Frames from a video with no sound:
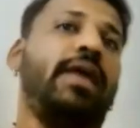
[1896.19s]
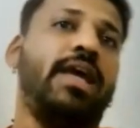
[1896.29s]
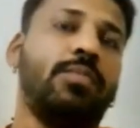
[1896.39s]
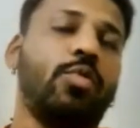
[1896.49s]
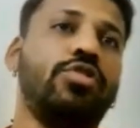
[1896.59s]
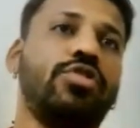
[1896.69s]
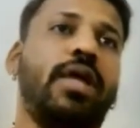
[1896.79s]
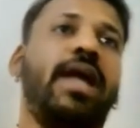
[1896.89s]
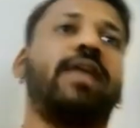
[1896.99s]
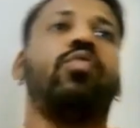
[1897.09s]
Air Pollution
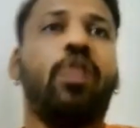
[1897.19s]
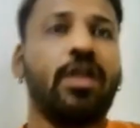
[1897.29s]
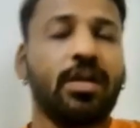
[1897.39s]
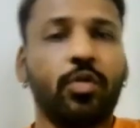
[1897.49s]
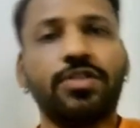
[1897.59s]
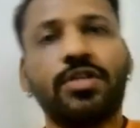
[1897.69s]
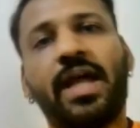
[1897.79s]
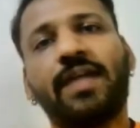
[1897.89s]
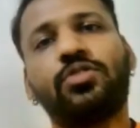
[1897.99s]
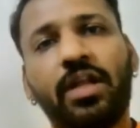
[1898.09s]
Act, Water Pollution
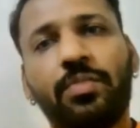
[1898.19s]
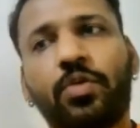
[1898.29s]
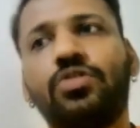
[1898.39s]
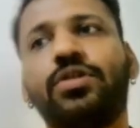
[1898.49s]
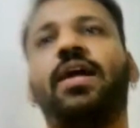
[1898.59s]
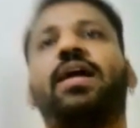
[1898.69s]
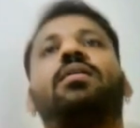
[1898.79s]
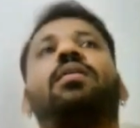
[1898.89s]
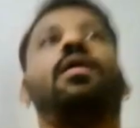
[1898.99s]
Act, Soil Pollution Act,